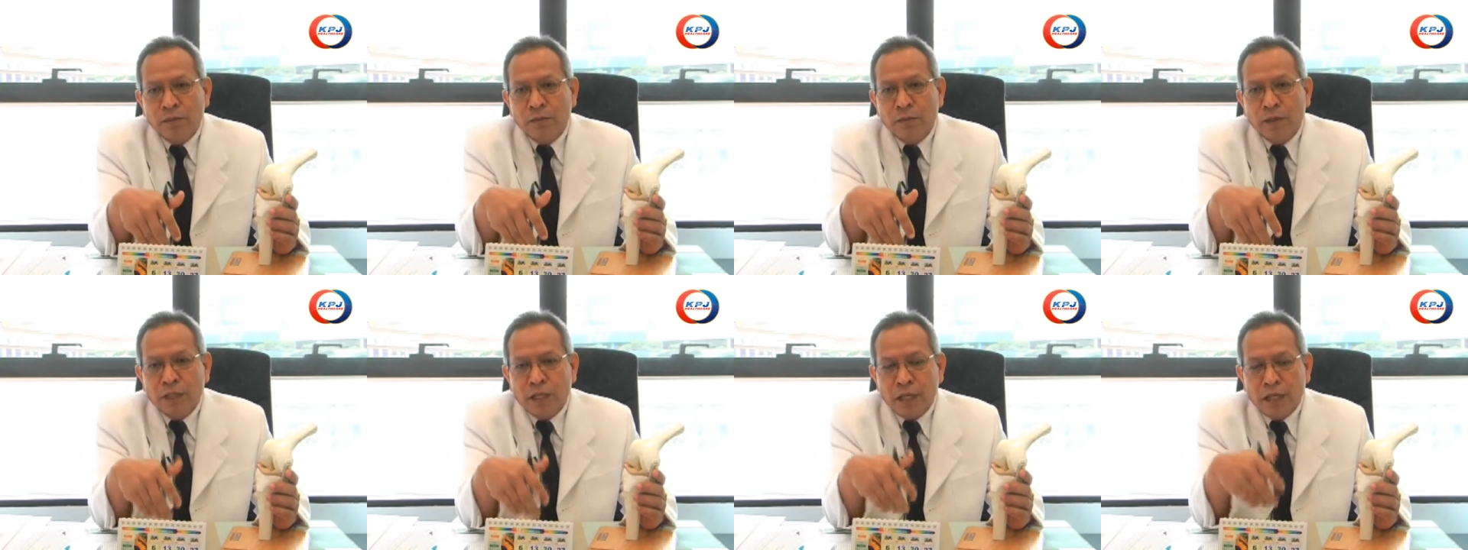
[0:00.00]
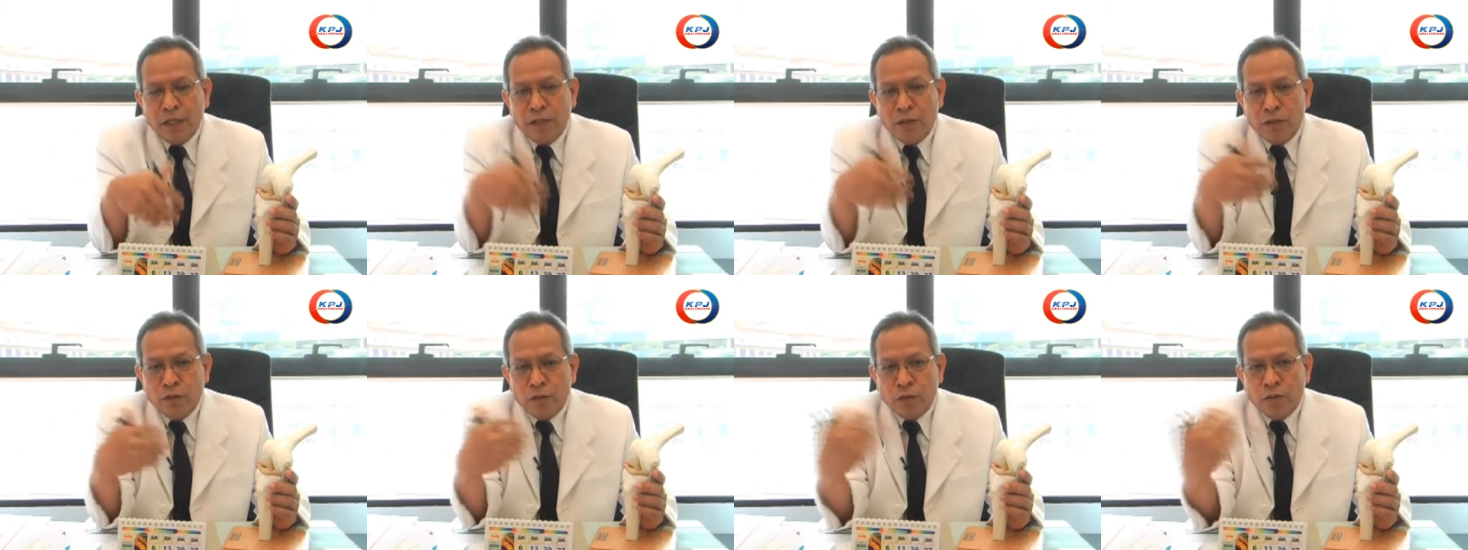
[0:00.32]
we
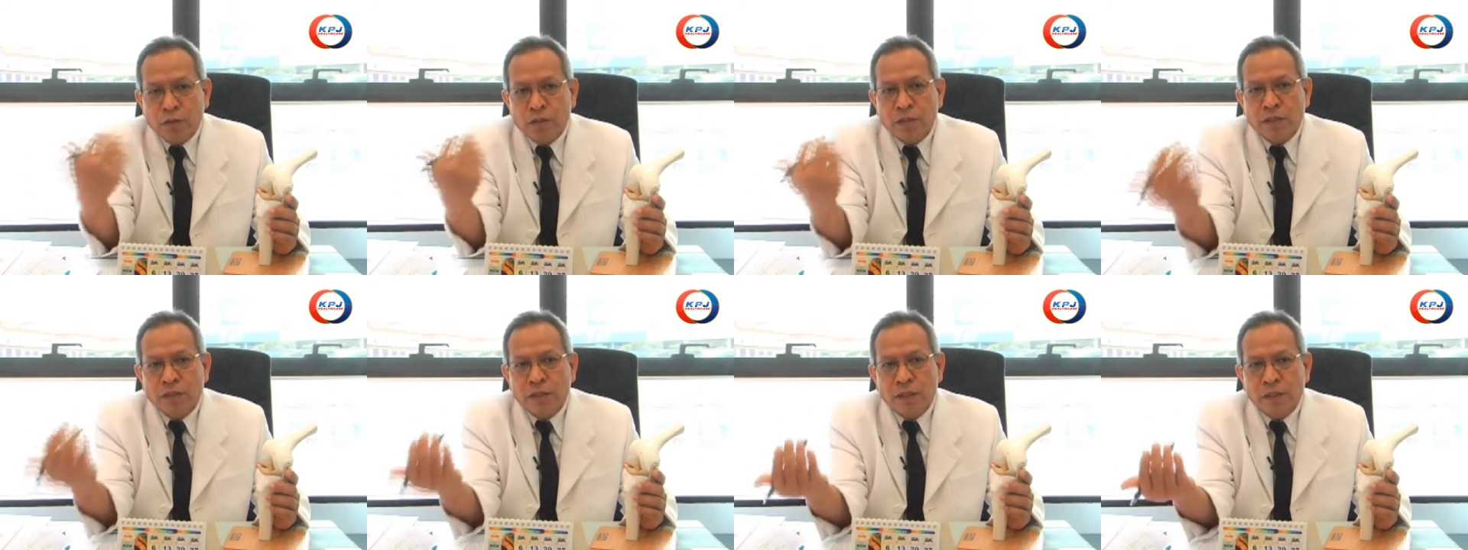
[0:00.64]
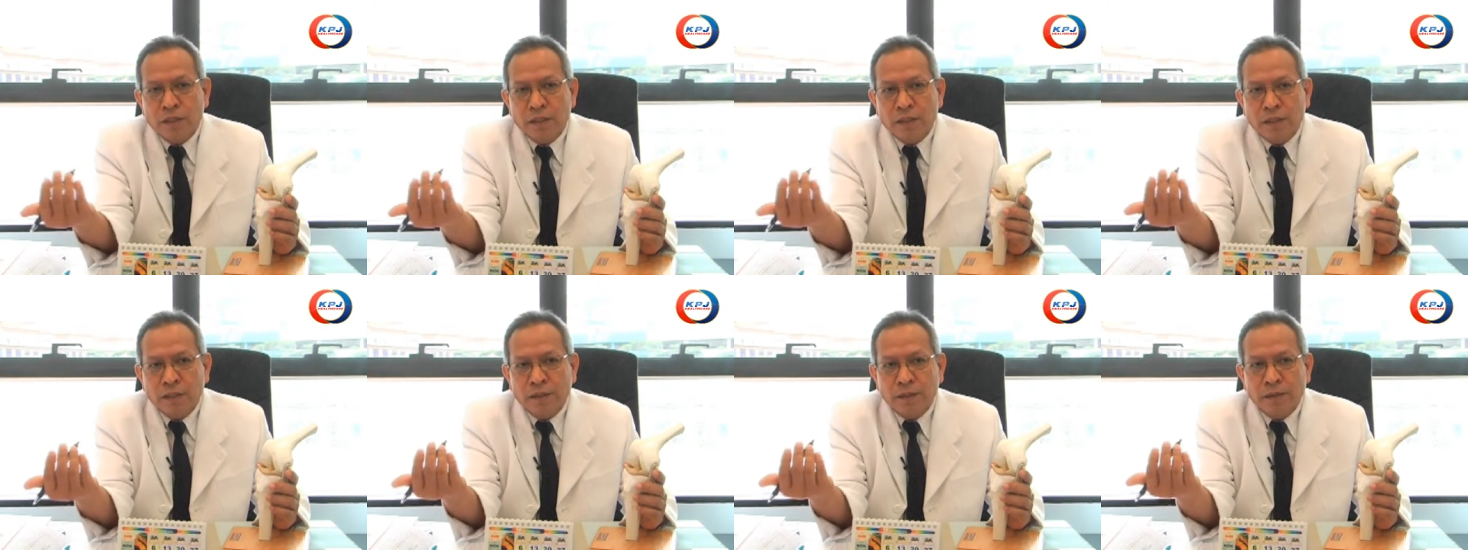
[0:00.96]
can use
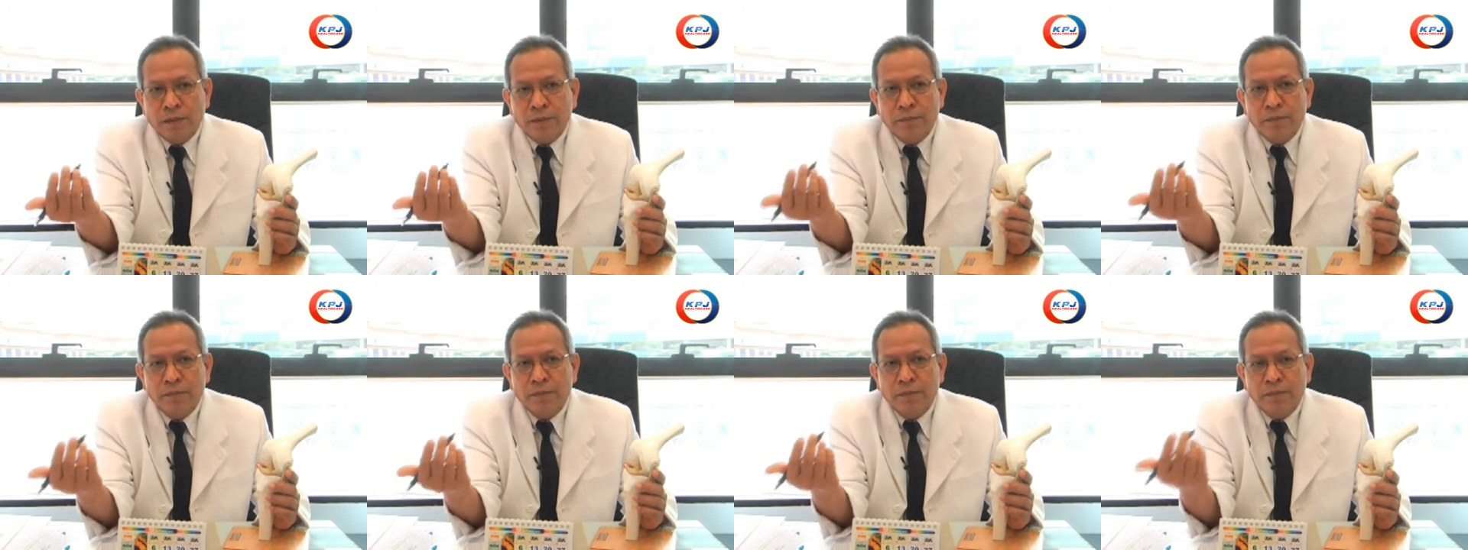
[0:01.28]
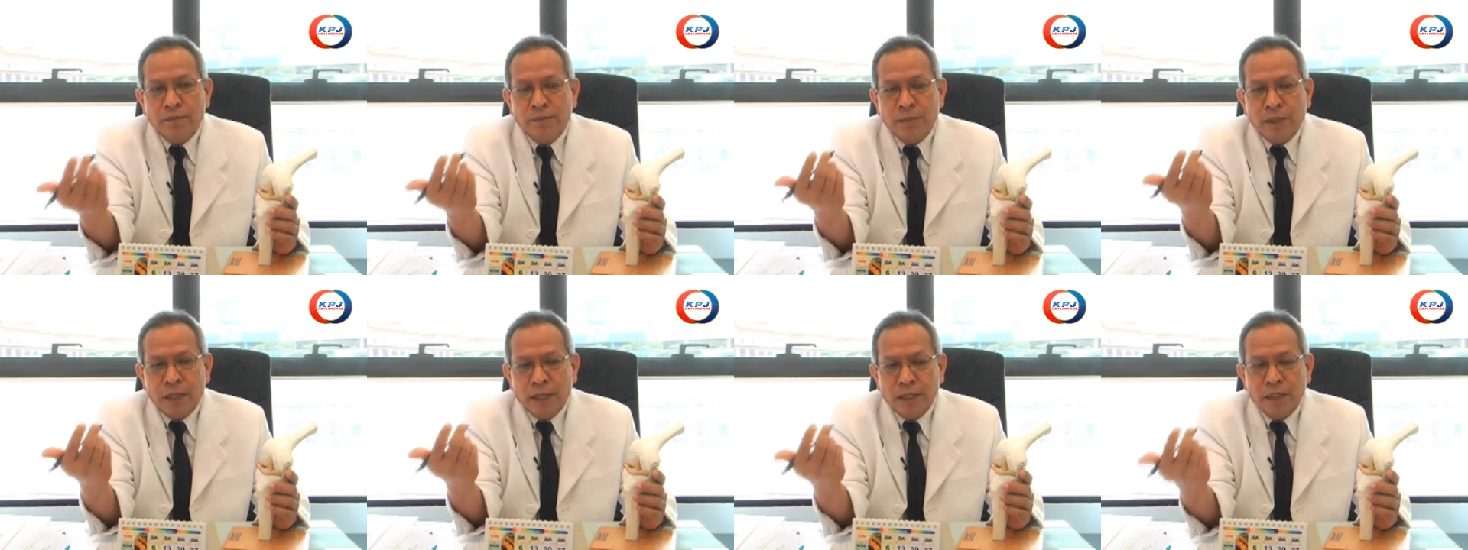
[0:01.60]

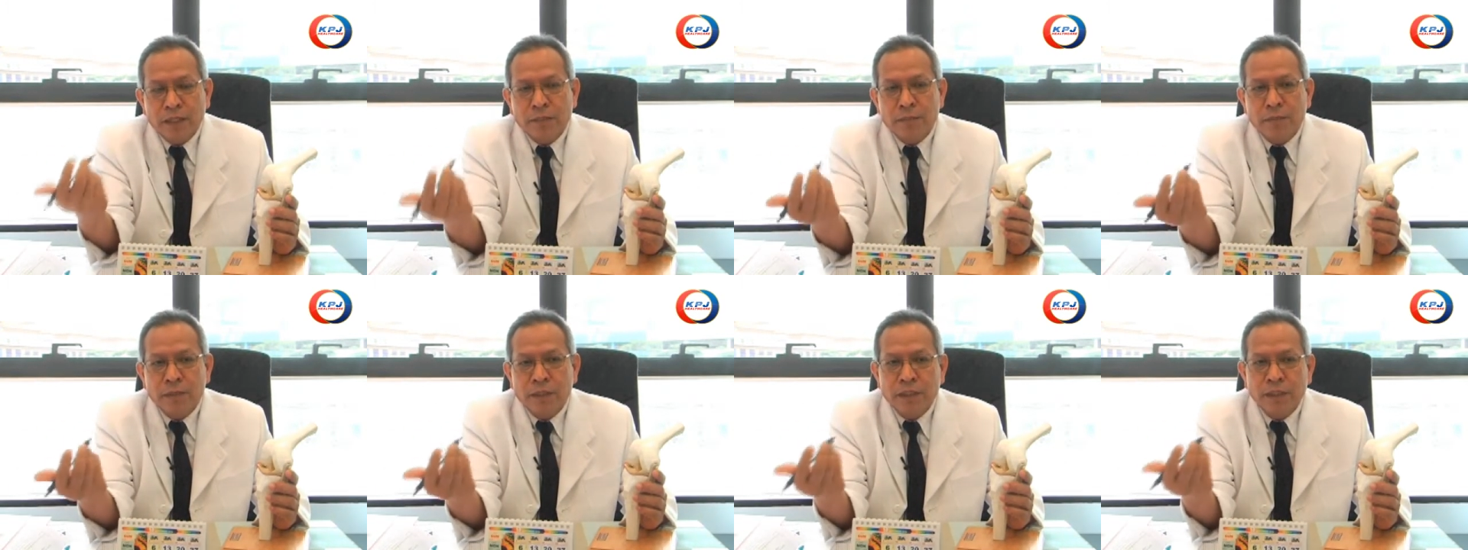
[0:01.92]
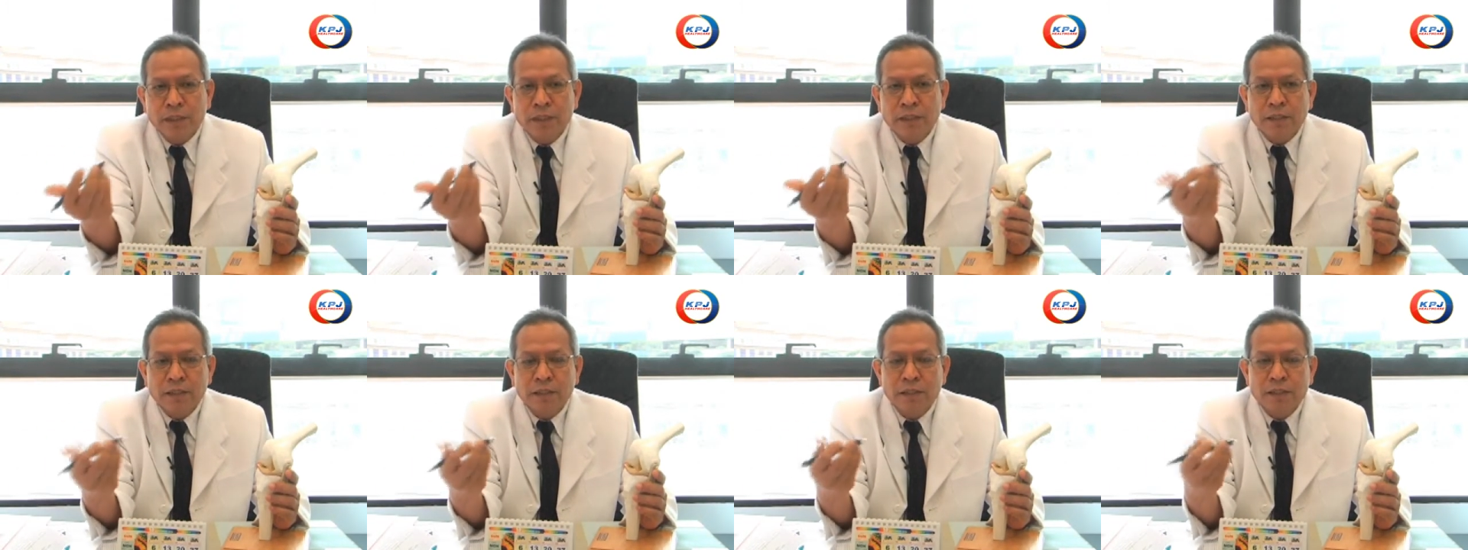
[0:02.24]
other
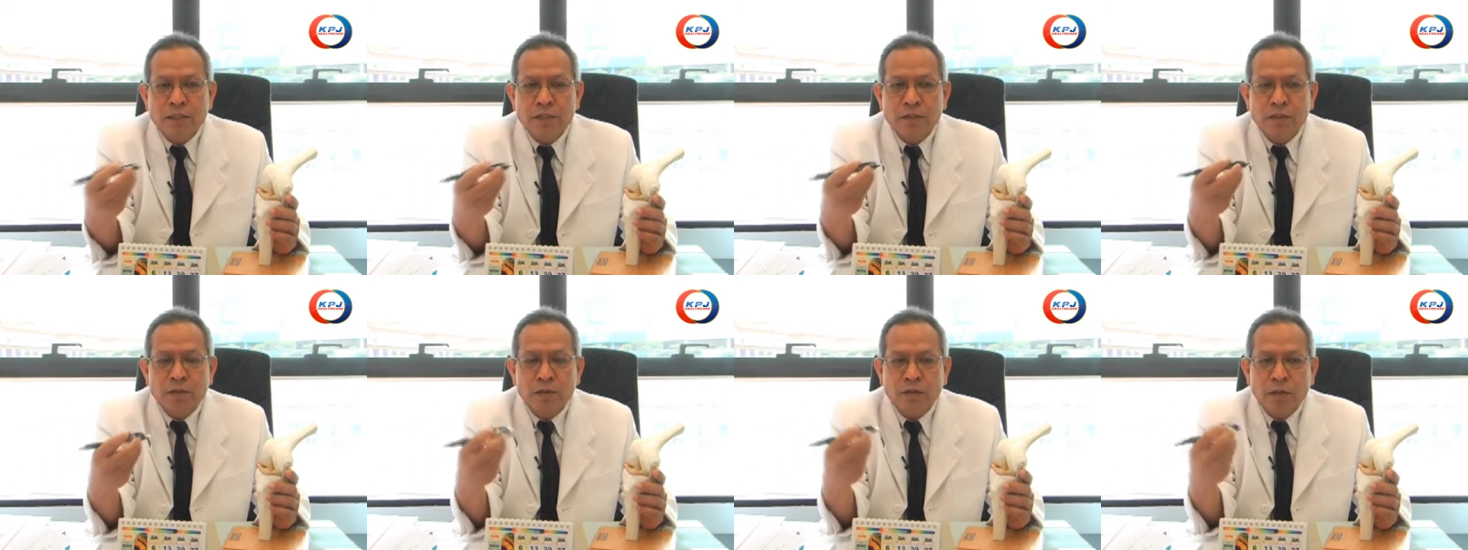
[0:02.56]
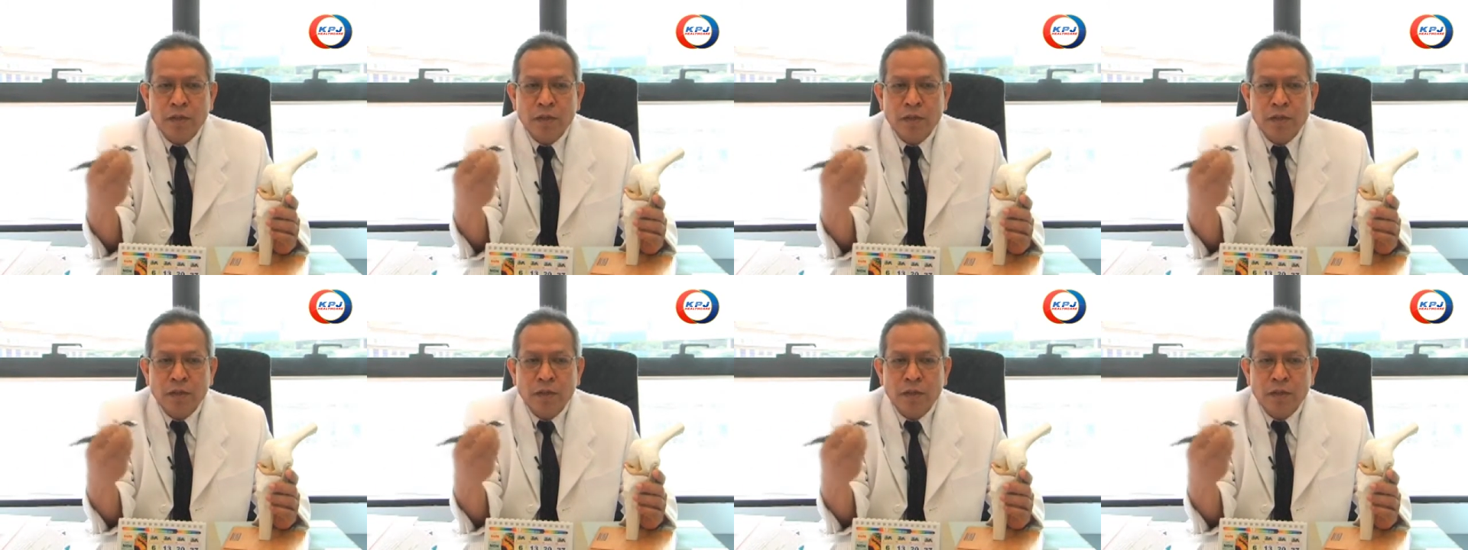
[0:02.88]
materials